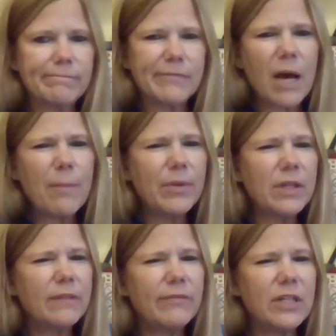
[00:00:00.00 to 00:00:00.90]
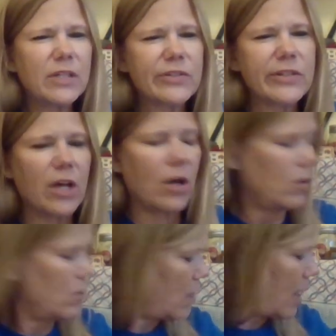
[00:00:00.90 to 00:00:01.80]
couple of years
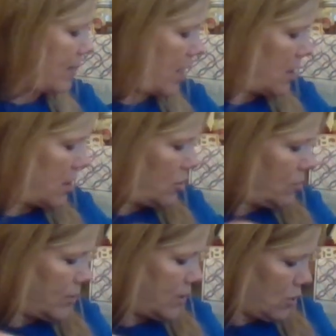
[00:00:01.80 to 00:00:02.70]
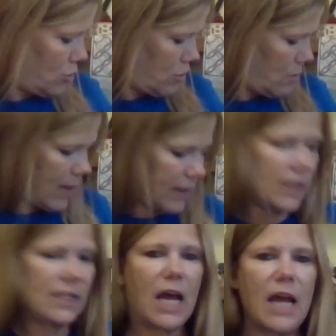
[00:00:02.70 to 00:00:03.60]
ago, I'm not 100% sure about the
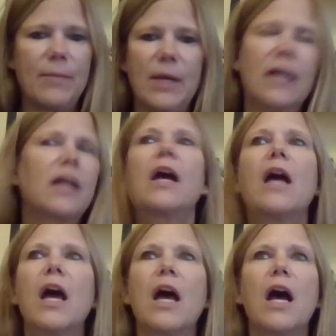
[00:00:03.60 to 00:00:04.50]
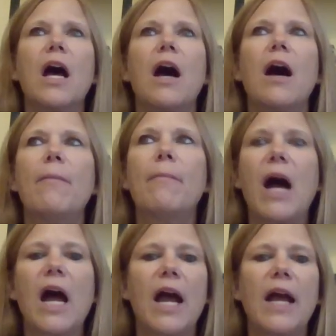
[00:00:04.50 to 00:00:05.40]
timing.
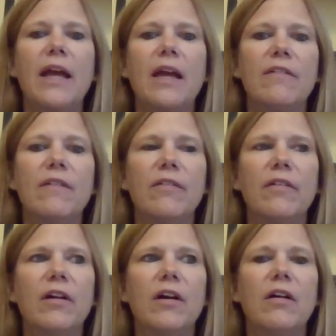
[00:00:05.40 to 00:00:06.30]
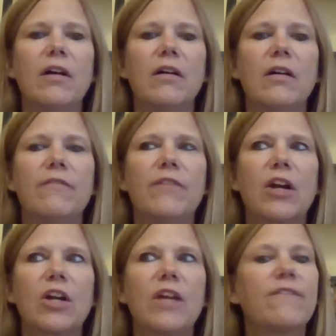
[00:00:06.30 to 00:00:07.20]
My
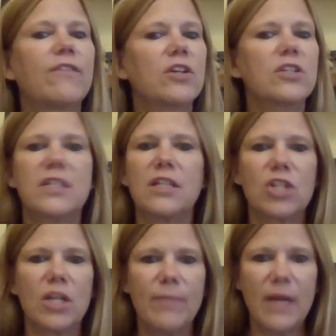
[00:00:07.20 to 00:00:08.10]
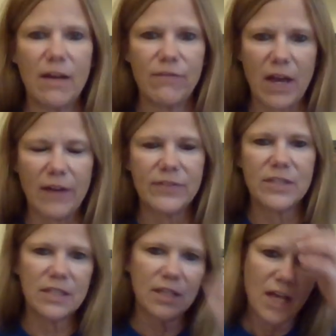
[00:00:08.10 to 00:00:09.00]
very first Stitching
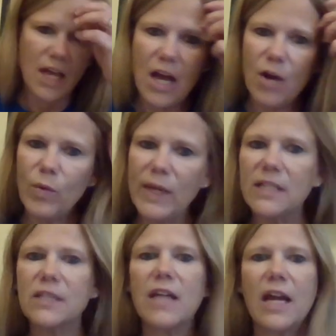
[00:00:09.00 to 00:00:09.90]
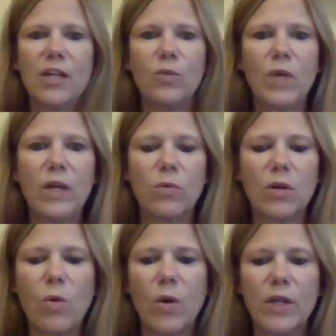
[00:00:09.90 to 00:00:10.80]
BFFs, we decided we
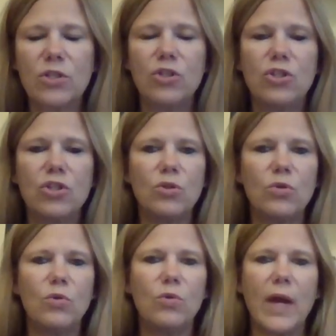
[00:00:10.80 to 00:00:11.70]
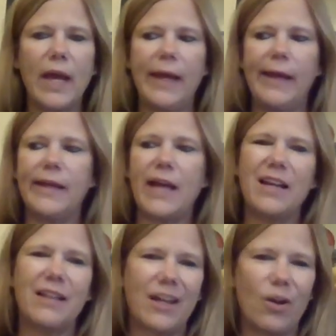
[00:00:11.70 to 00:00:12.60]
were going to do a
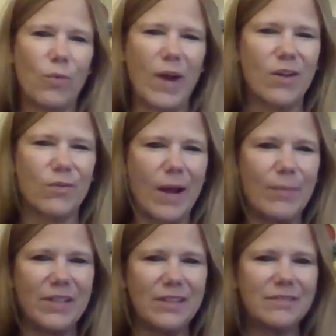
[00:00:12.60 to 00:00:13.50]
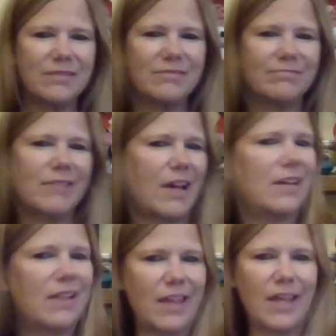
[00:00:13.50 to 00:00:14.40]
kind of like a round robin
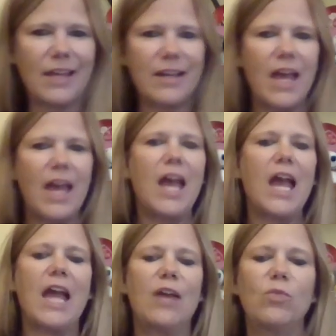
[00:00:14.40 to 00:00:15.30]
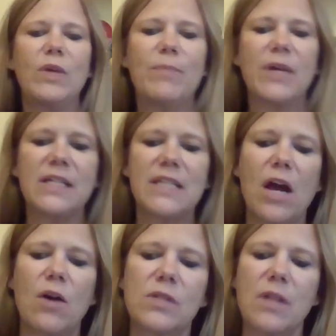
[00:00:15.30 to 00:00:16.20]
kind of thing. And we picked
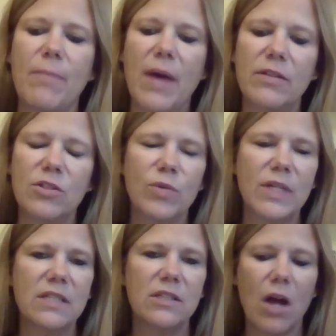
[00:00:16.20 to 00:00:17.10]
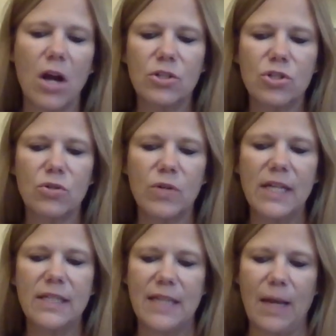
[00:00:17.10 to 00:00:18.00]
out Beth Twist's
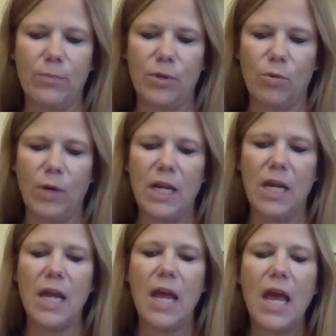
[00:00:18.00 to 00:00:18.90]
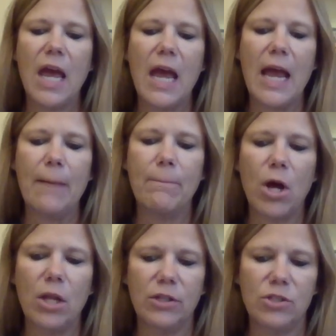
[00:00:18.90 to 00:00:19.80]
Heartstring Samplery and
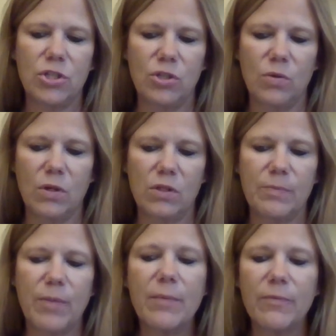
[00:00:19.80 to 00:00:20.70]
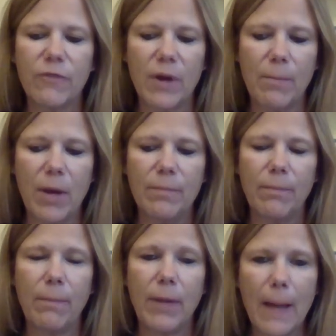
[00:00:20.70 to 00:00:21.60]
Paulette Stewart's Plum from Plum,
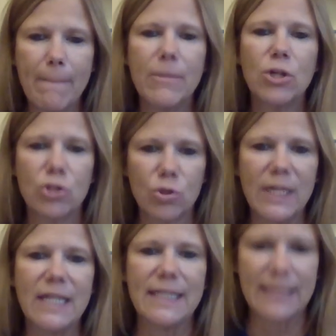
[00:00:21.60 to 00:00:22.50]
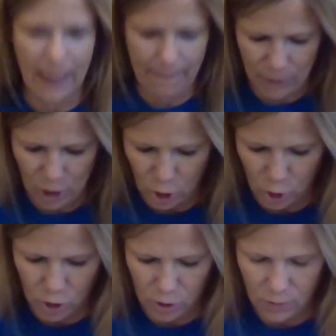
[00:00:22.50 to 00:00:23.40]
Plum Street
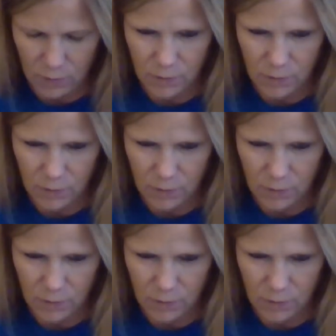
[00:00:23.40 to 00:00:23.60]
Sampler